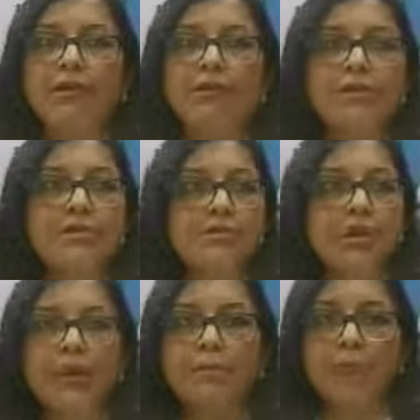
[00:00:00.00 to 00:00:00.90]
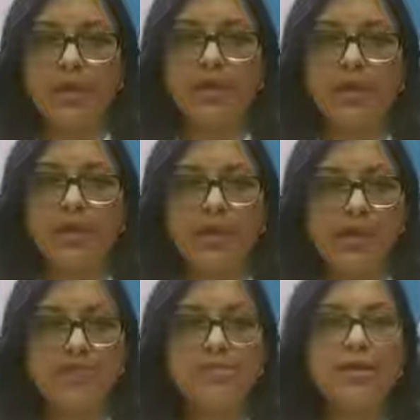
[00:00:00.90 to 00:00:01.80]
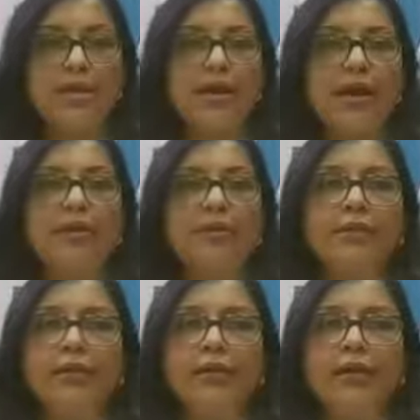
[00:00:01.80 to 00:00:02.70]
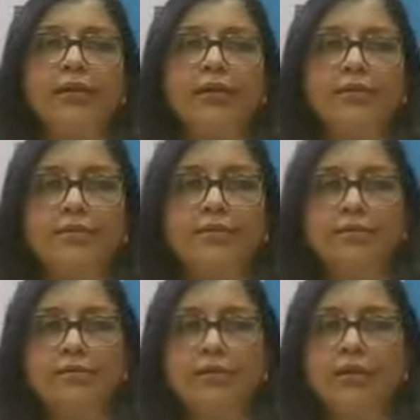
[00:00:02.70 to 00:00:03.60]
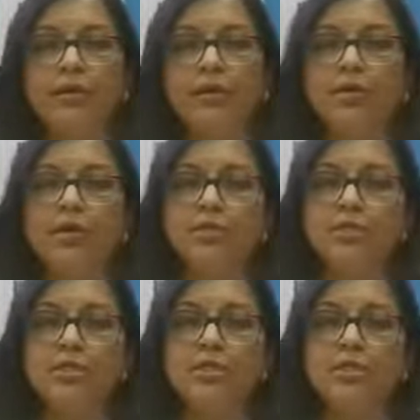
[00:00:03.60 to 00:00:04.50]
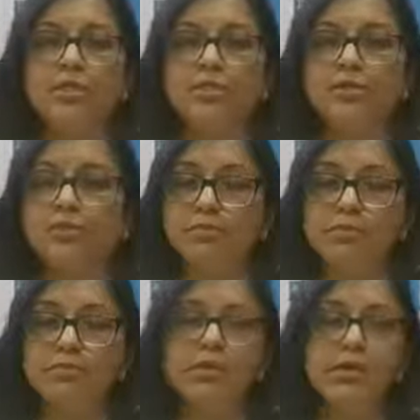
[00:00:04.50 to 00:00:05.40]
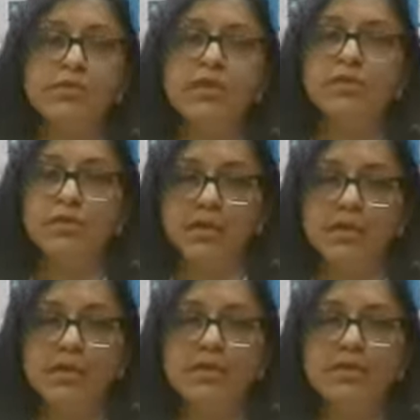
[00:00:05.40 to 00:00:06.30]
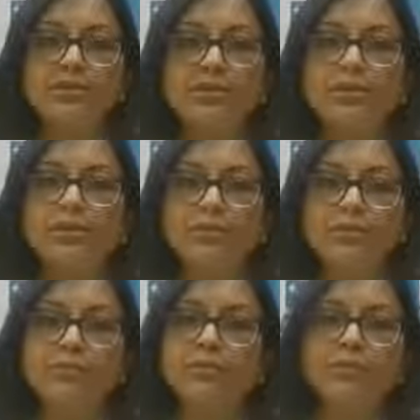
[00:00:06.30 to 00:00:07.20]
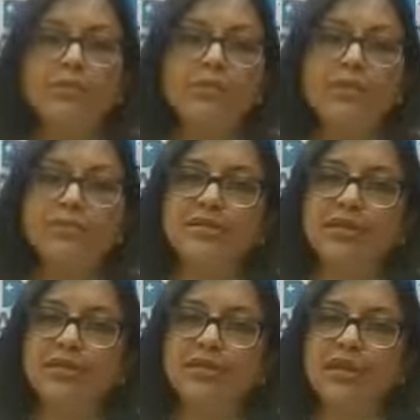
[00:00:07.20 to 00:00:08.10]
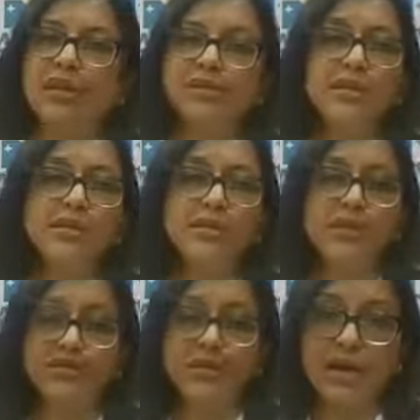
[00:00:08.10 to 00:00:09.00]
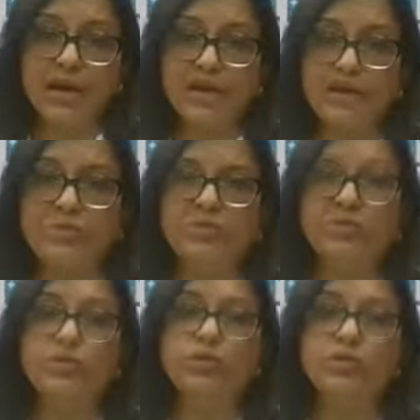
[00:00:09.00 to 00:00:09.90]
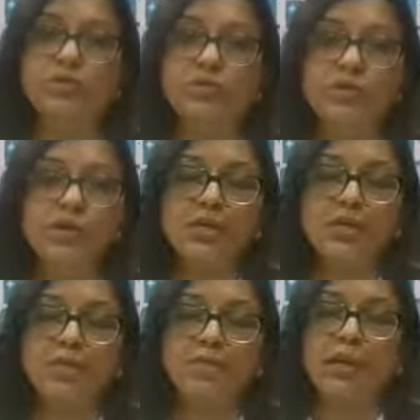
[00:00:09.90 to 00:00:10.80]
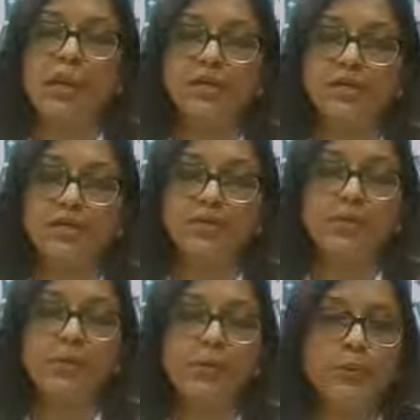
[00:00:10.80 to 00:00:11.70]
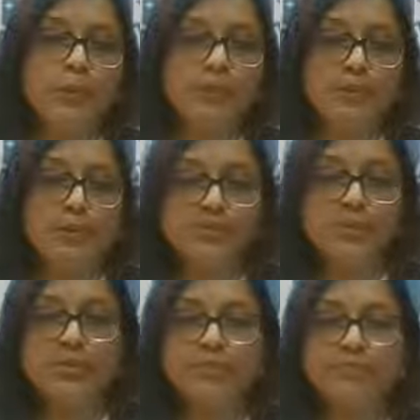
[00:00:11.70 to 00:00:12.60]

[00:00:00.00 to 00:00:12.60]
these three are main complaints, and another important symptom is itching. So the person might say have itching of the eyes, nose, palate, throat, ears.